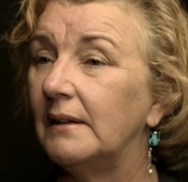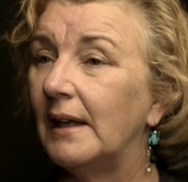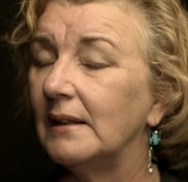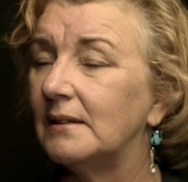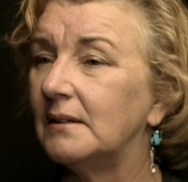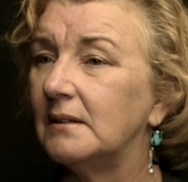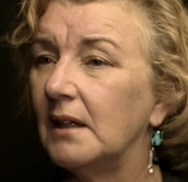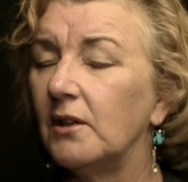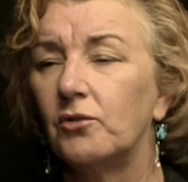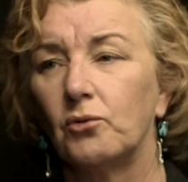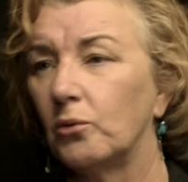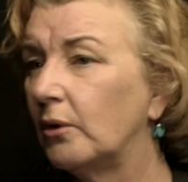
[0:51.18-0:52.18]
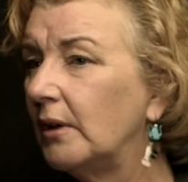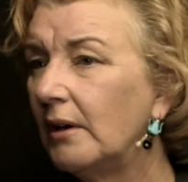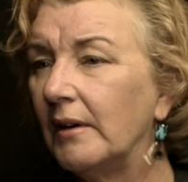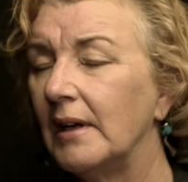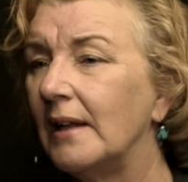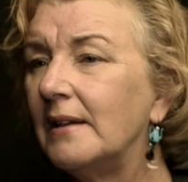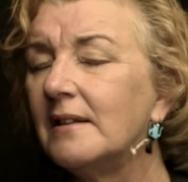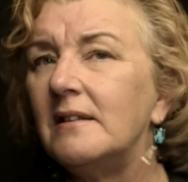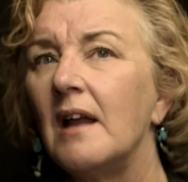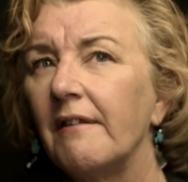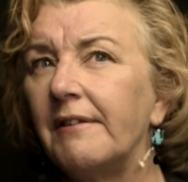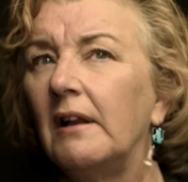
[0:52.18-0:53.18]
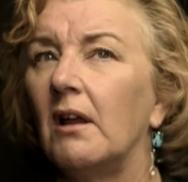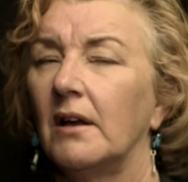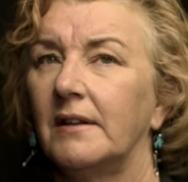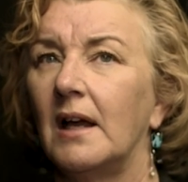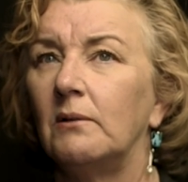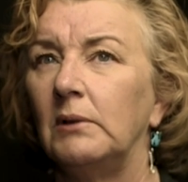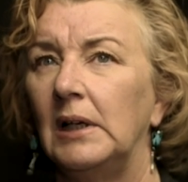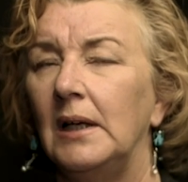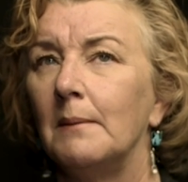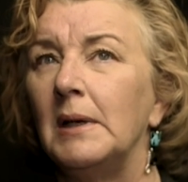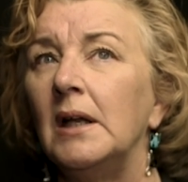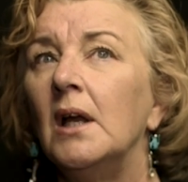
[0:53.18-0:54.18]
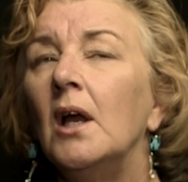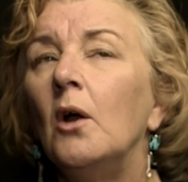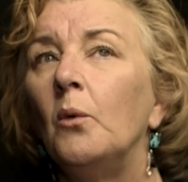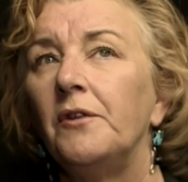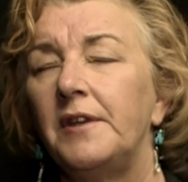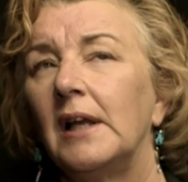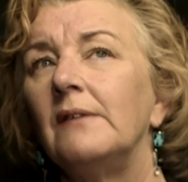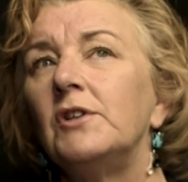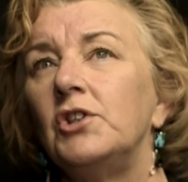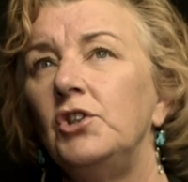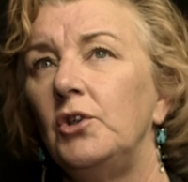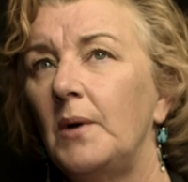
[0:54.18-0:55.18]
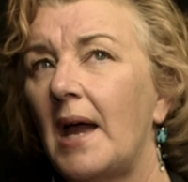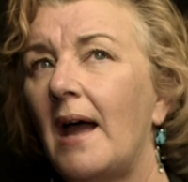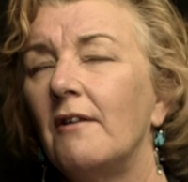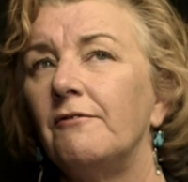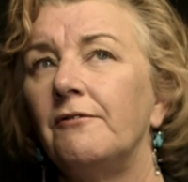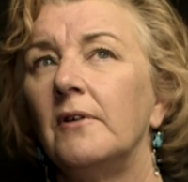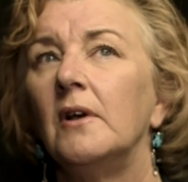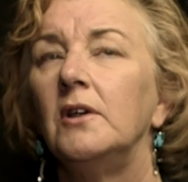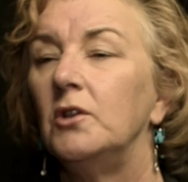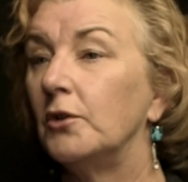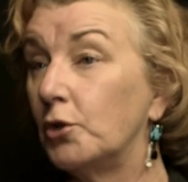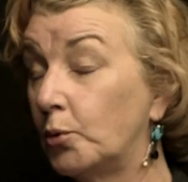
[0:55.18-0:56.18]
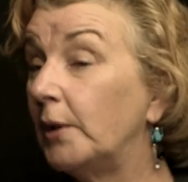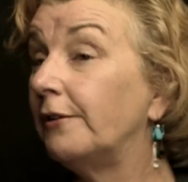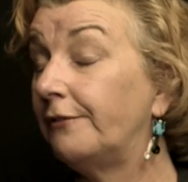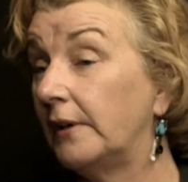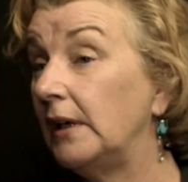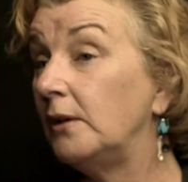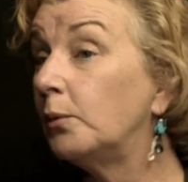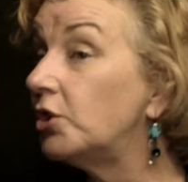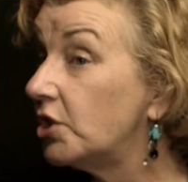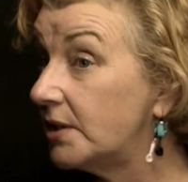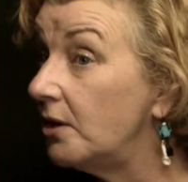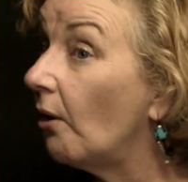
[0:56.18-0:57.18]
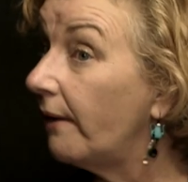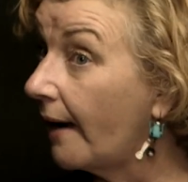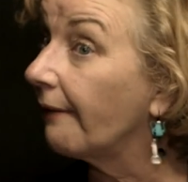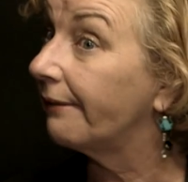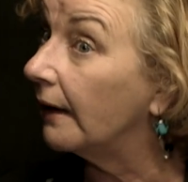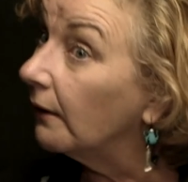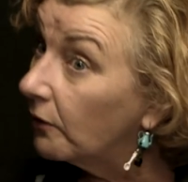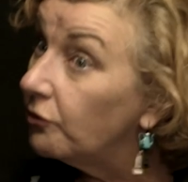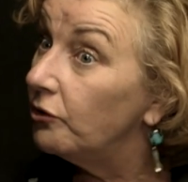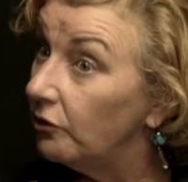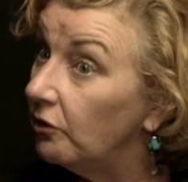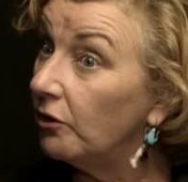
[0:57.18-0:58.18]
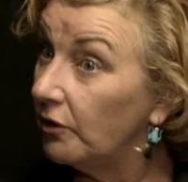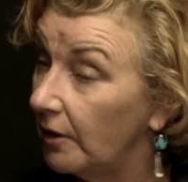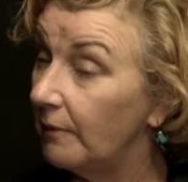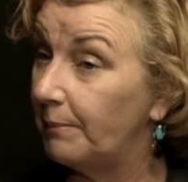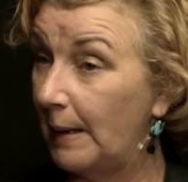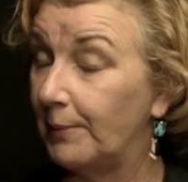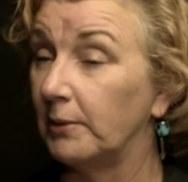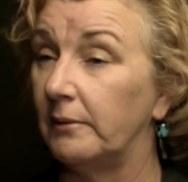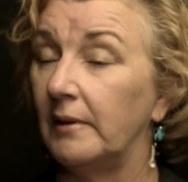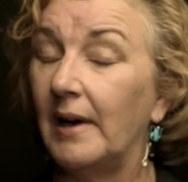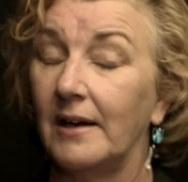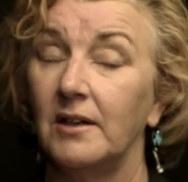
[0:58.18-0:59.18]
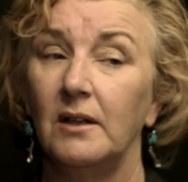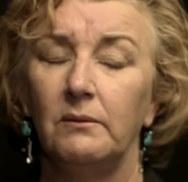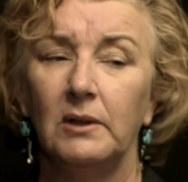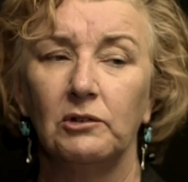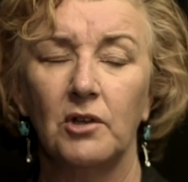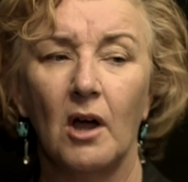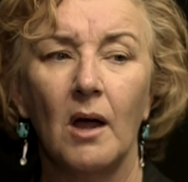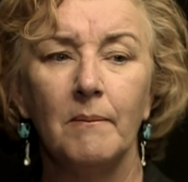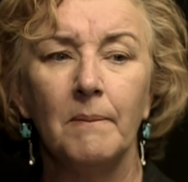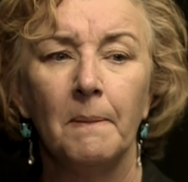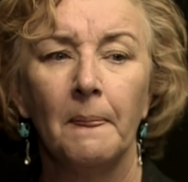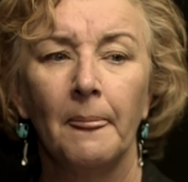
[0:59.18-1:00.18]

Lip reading: That's extraordinary. And there's nothing like that, really. I mean, with television, you have, you know, the Twitter feed, which is not nothing because, you know, people are reacting in real time.